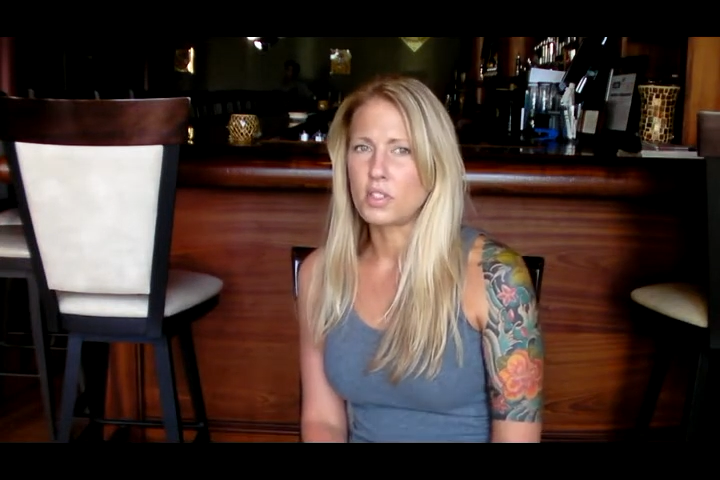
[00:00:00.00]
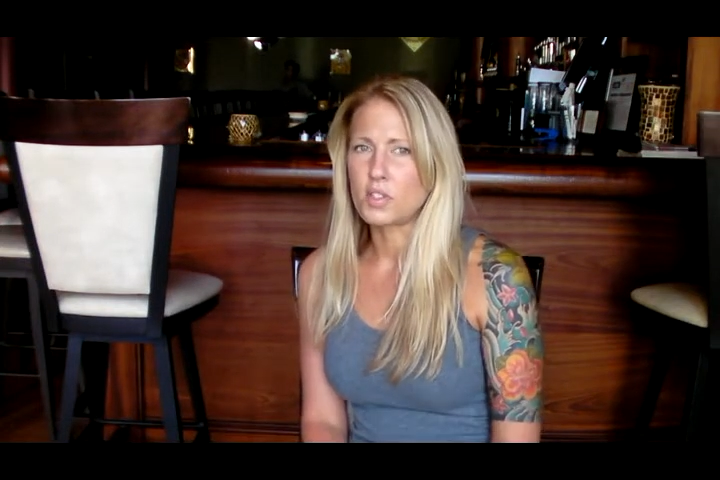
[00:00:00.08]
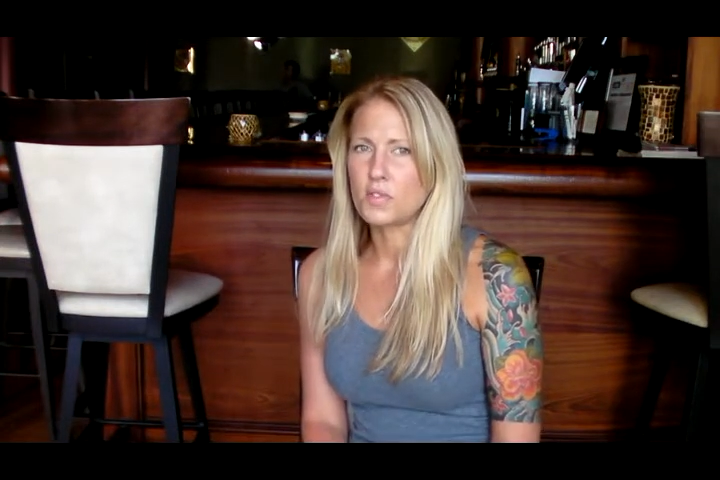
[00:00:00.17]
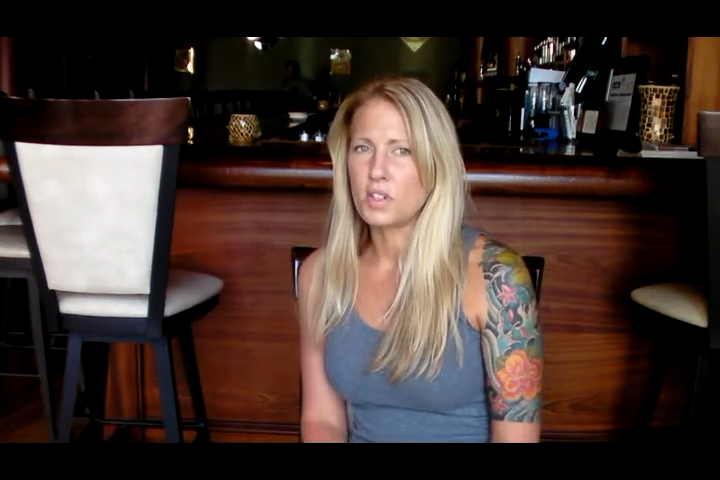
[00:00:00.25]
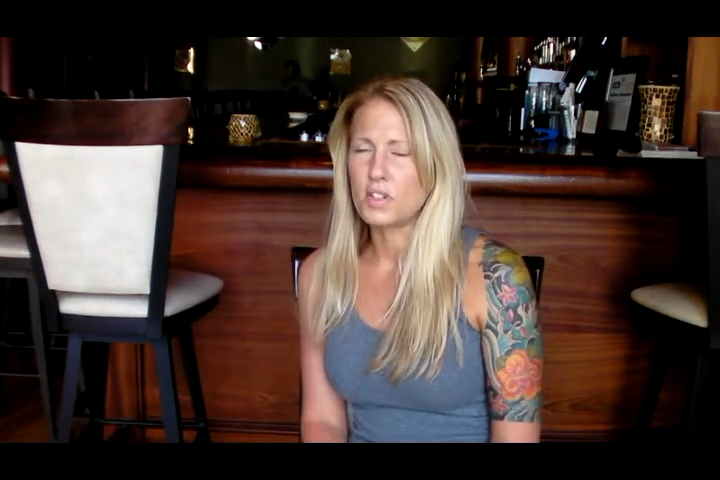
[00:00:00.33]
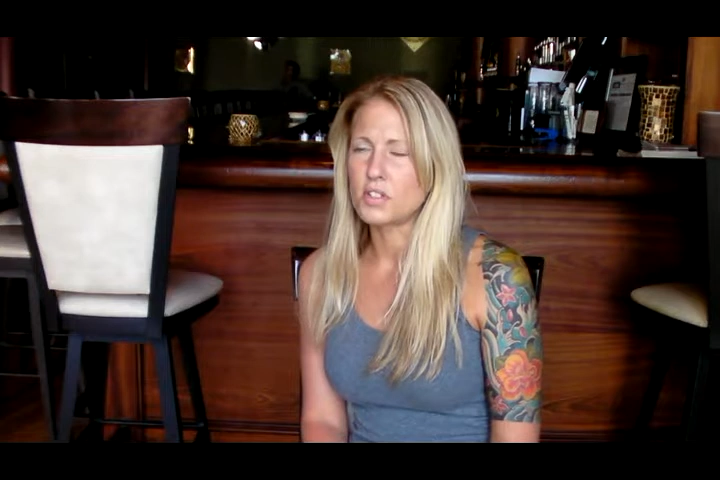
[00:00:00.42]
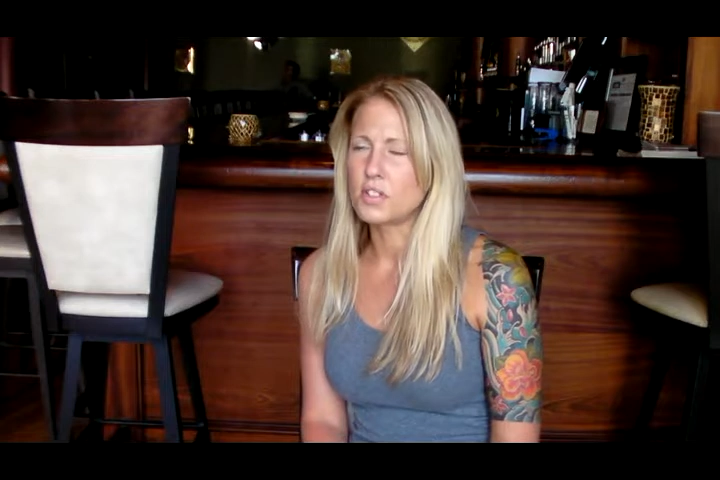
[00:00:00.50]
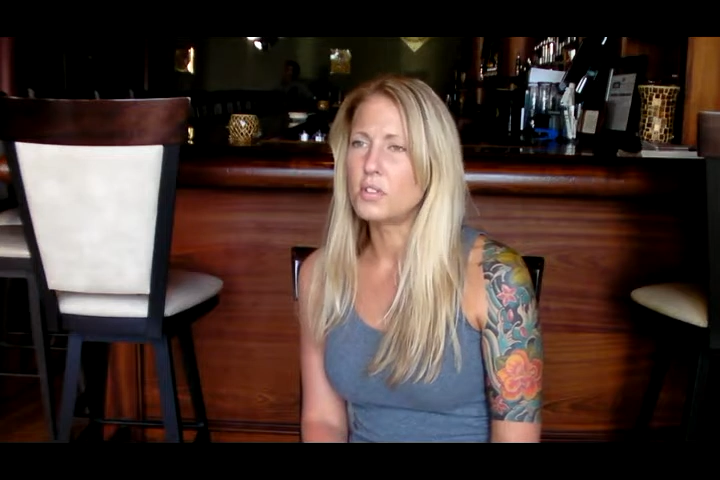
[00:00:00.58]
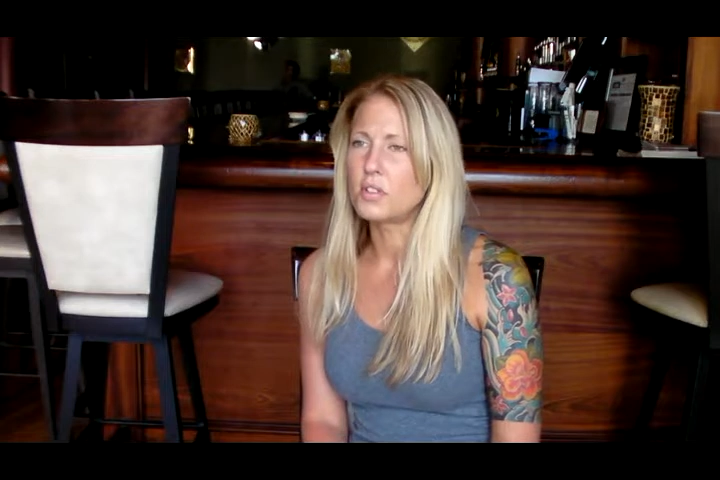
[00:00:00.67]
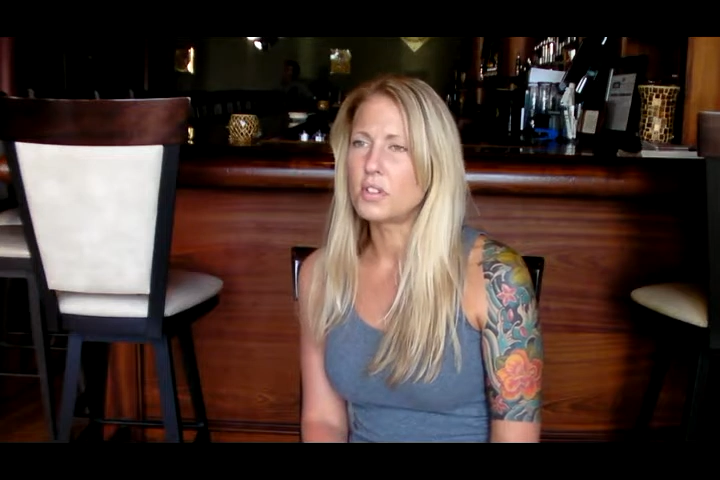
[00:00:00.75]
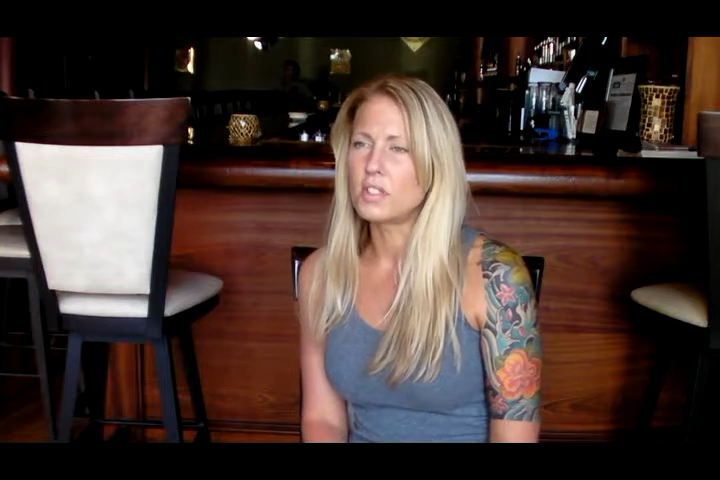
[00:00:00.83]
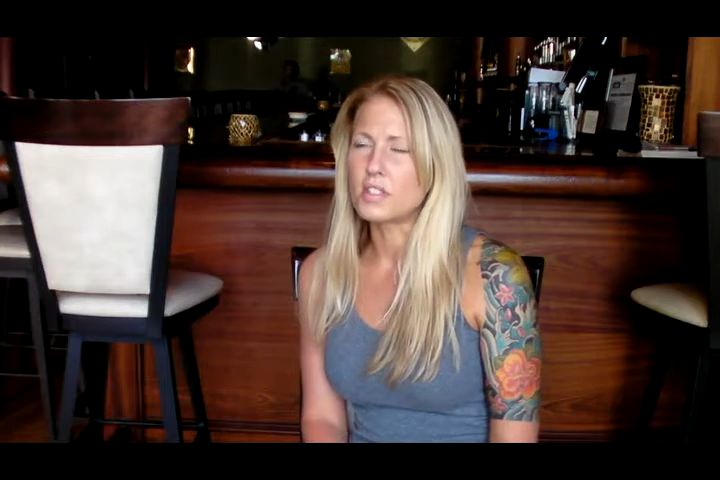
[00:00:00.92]
as far as
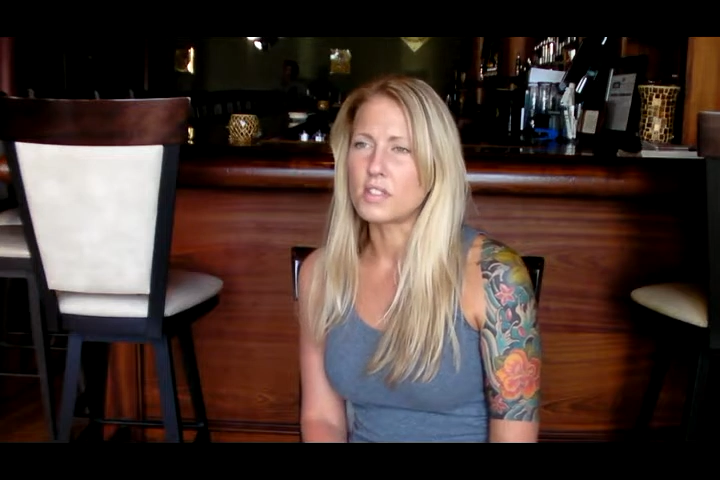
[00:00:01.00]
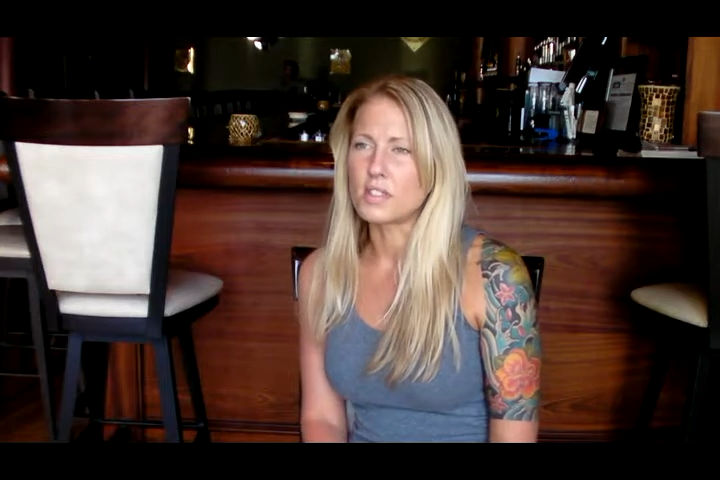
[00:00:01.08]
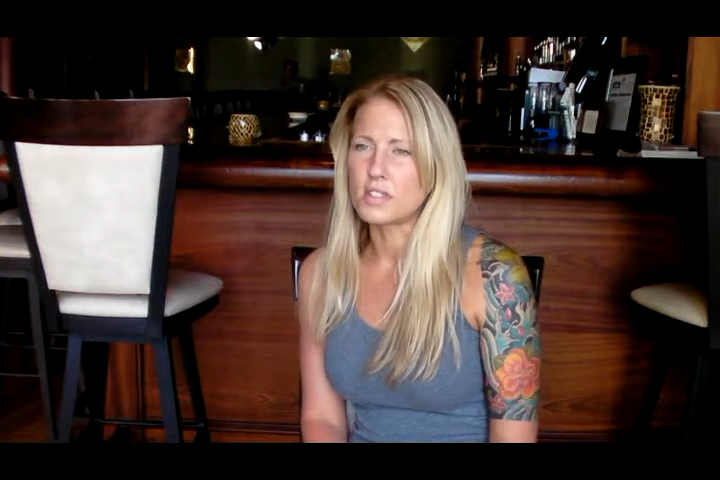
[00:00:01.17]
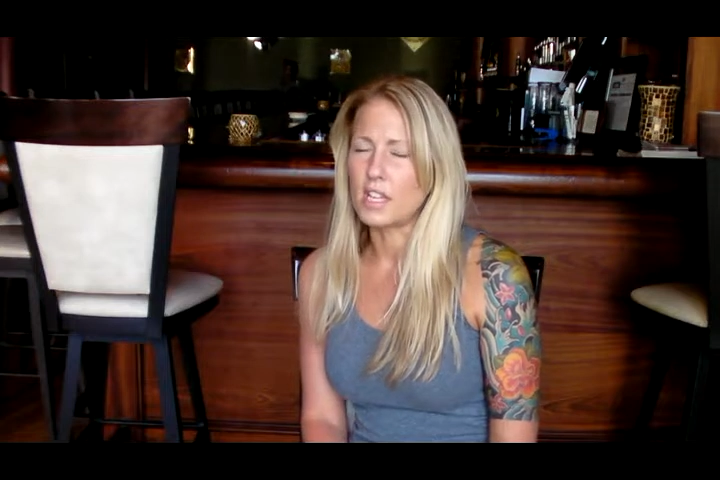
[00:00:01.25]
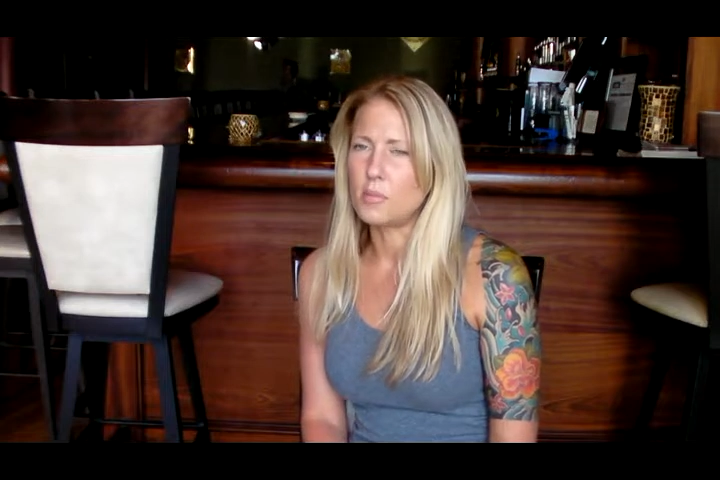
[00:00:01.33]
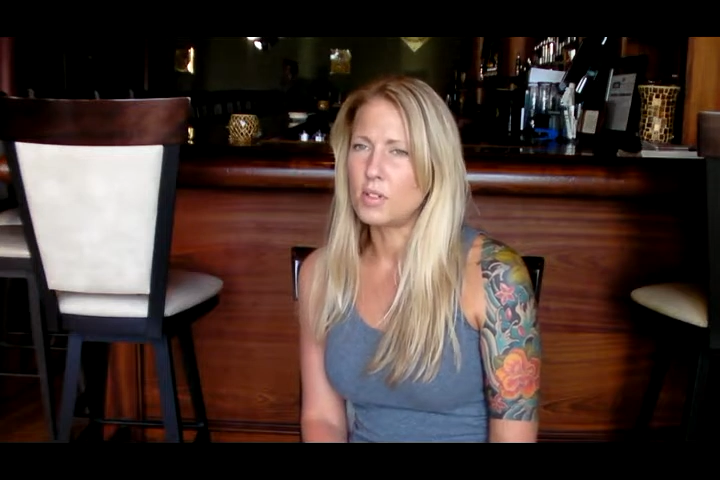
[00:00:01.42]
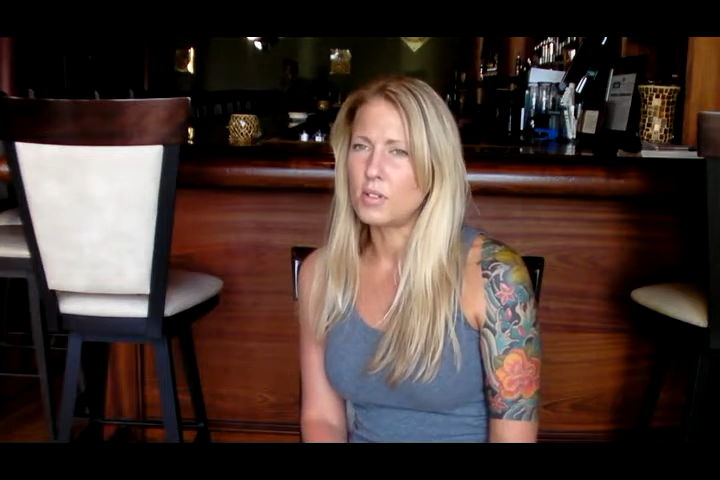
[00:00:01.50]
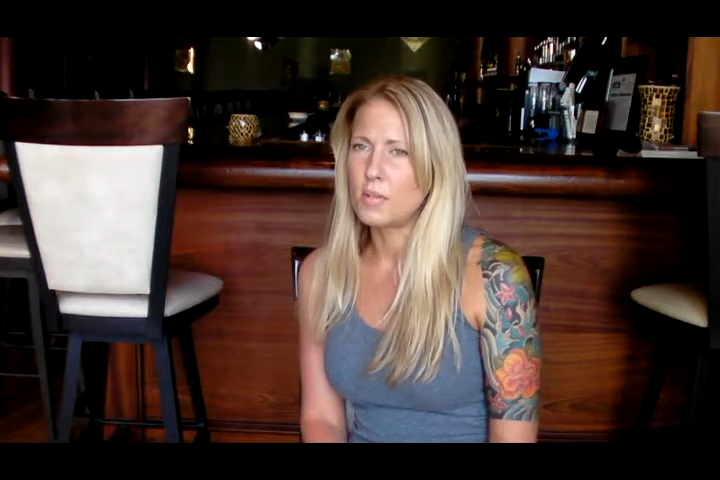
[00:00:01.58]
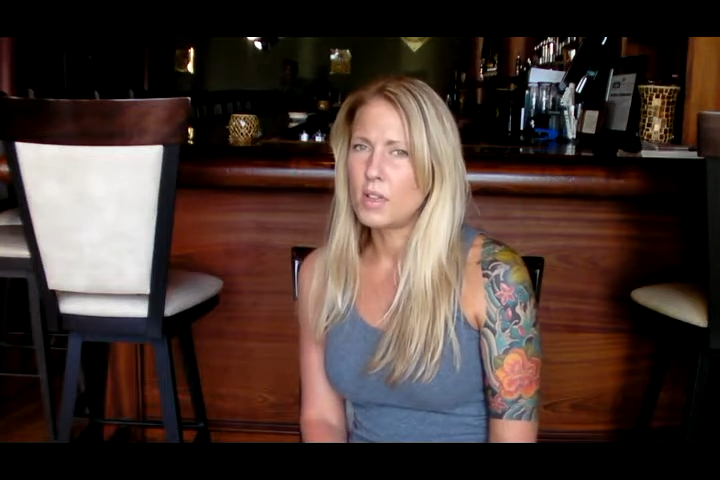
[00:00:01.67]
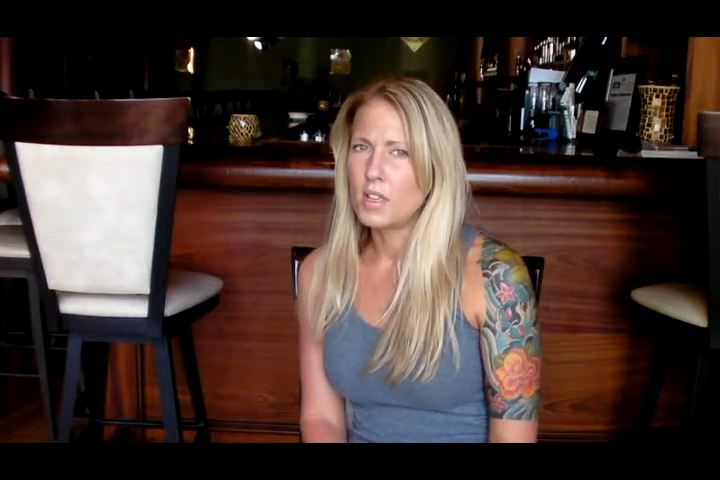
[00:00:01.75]
local and sustainable